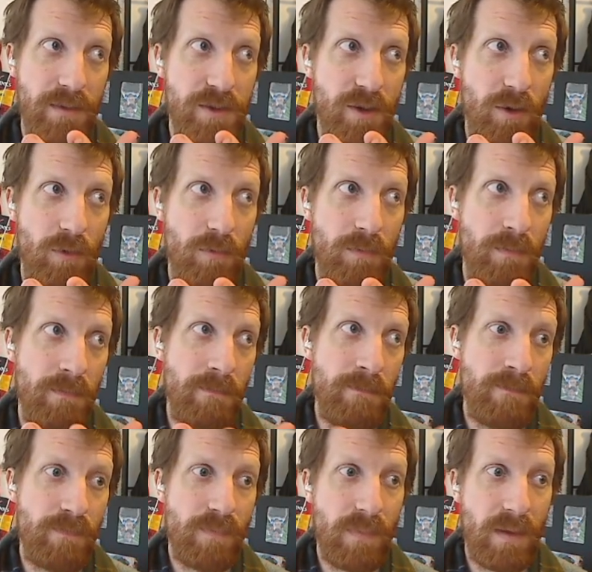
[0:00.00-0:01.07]
So
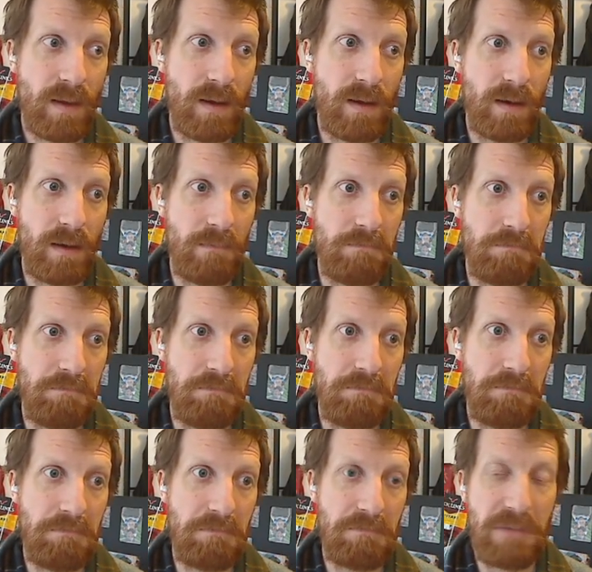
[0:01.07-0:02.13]

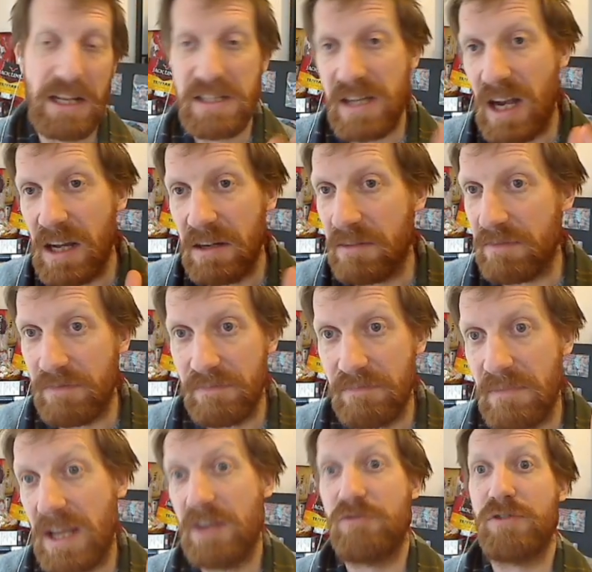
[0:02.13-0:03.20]
that's kind of
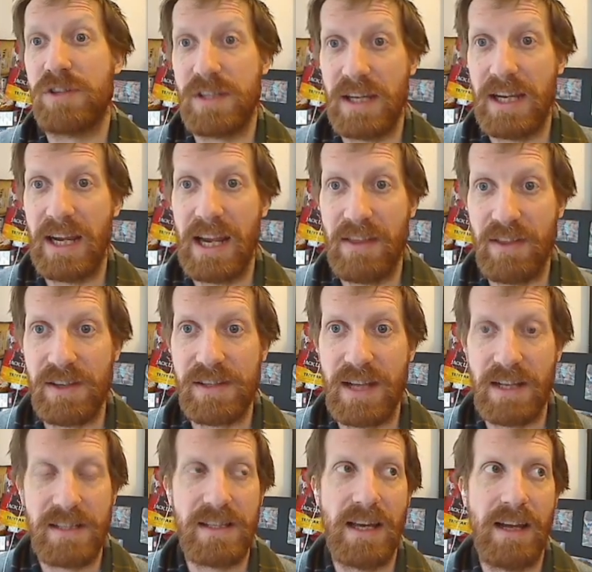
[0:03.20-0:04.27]
interesting in the
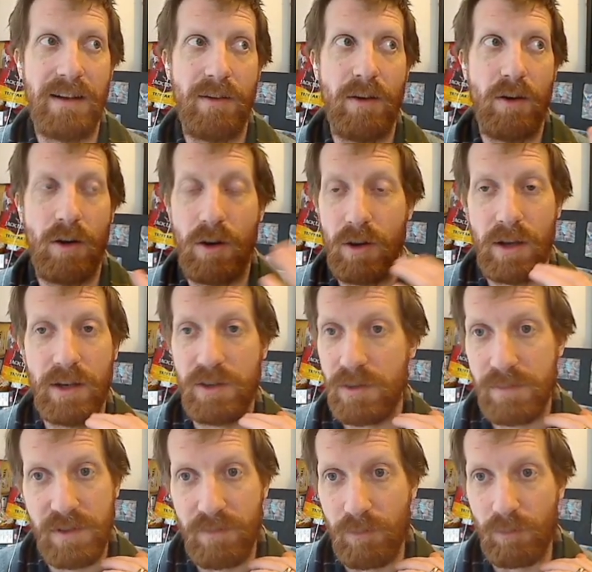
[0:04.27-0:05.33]
sense that in
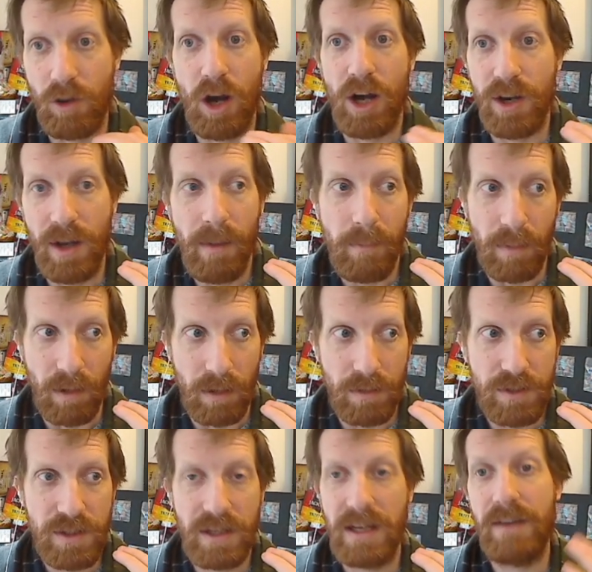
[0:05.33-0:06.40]
terms of raw
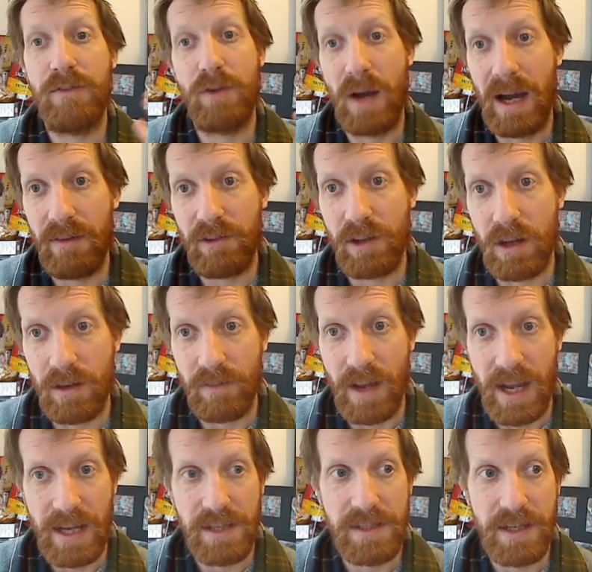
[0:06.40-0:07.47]
numbers, if you have a lot of
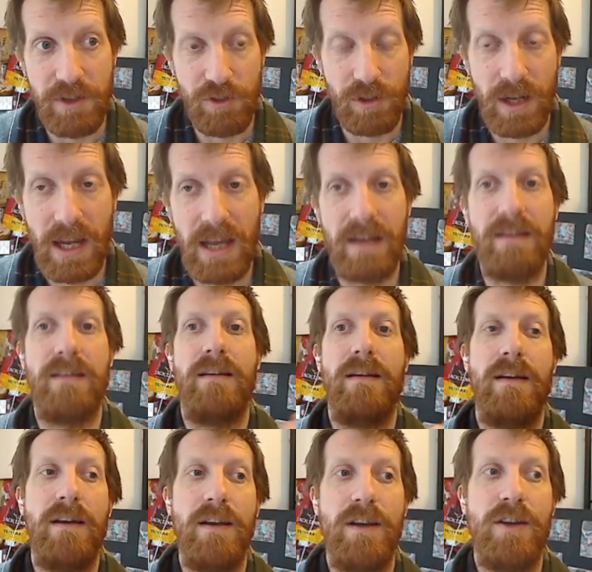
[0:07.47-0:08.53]
haste in your kit,
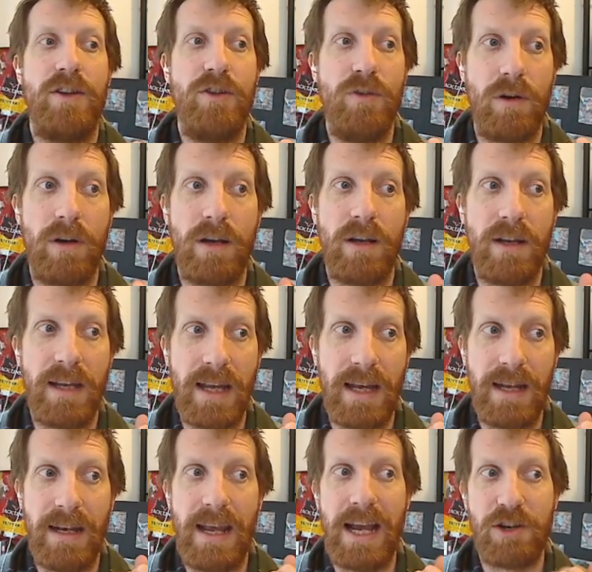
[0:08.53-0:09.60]
you are going to
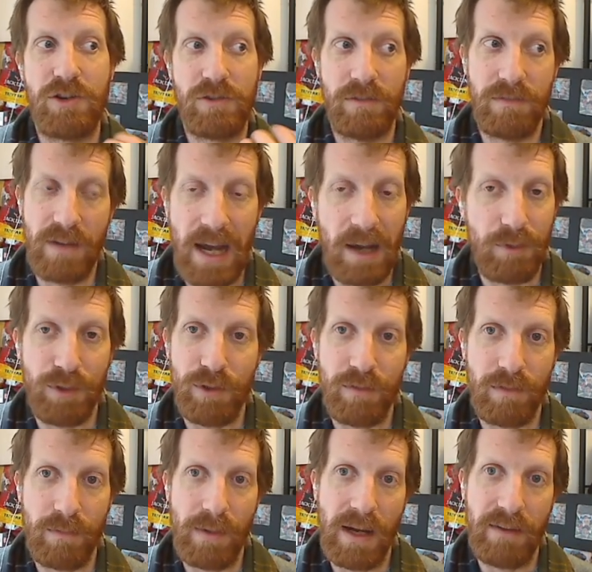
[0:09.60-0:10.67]
get extra value
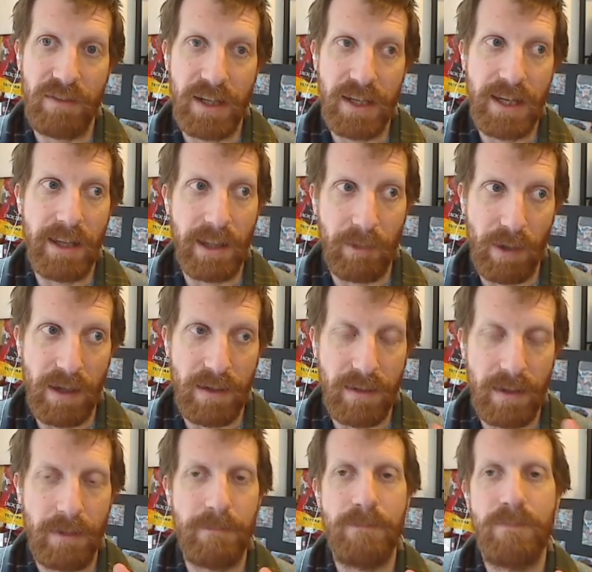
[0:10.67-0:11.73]
from having Healing Rain
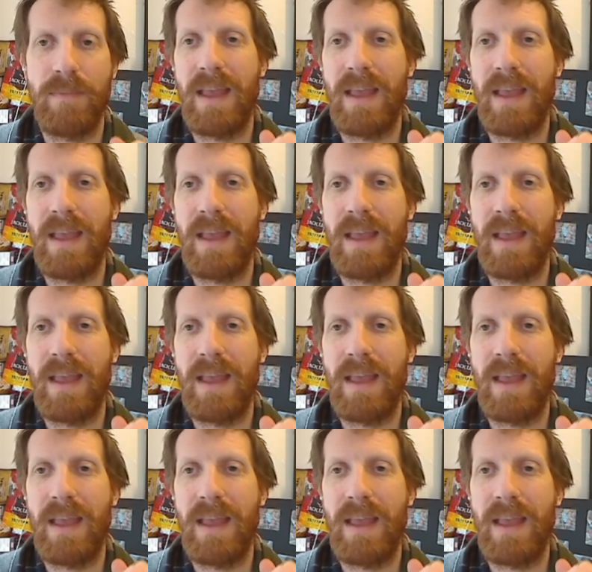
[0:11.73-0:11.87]
down.